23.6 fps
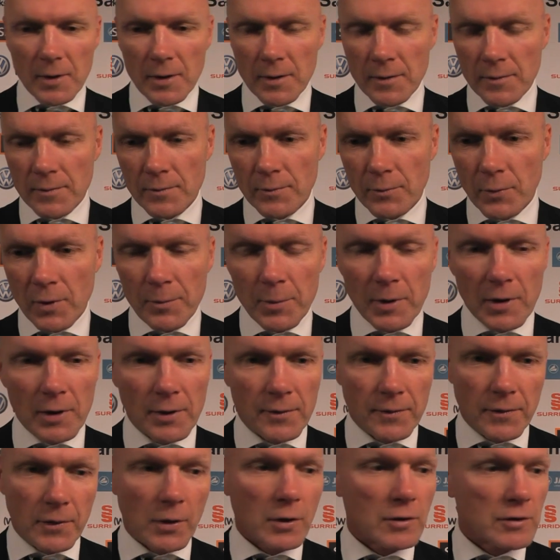And we've been
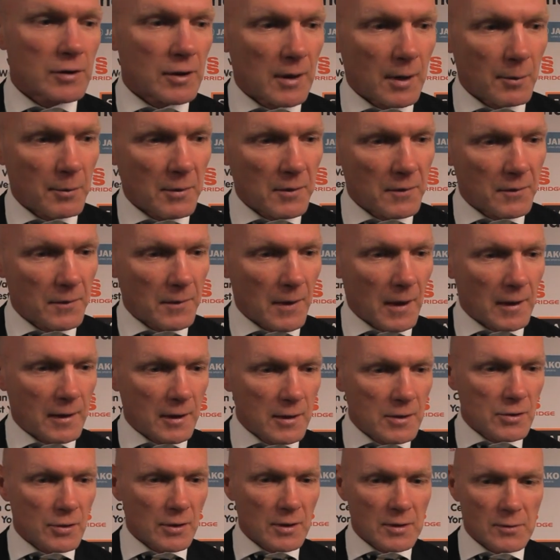unfortunate that we've had
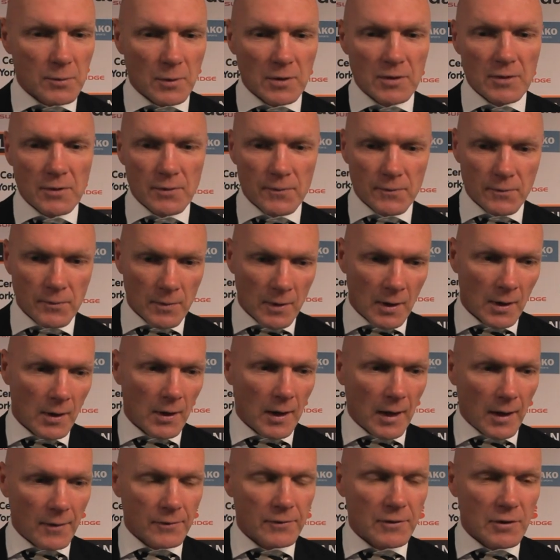injuries which
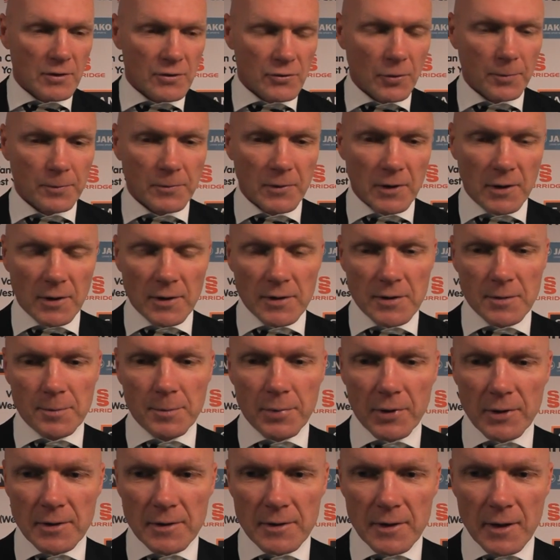have disrupted us.
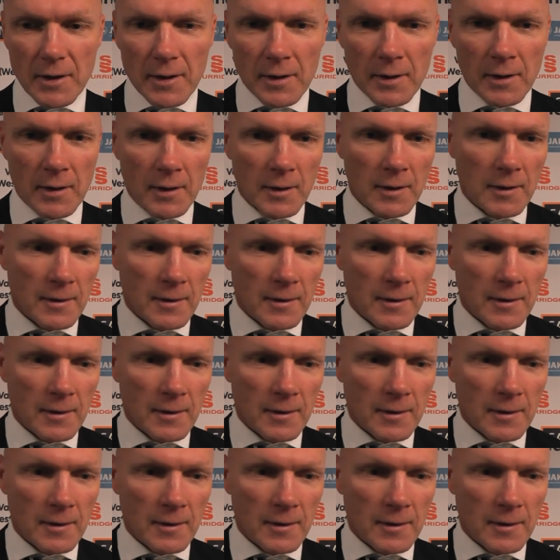But